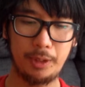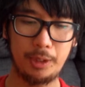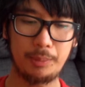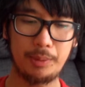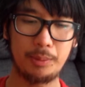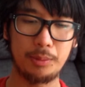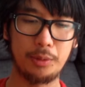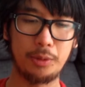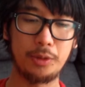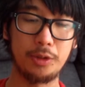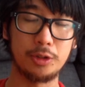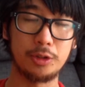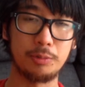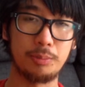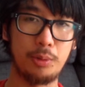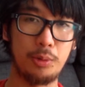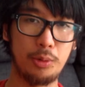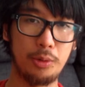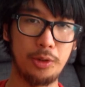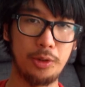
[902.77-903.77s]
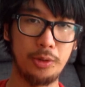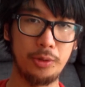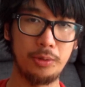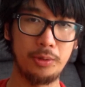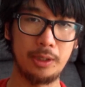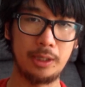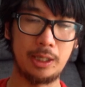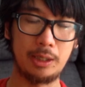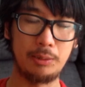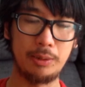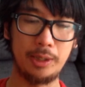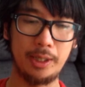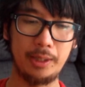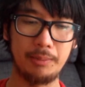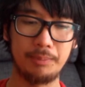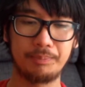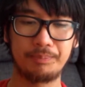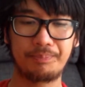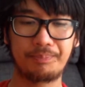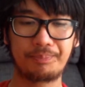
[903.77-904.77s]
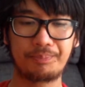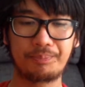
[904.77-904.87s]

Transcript: meet people who can support you in that way.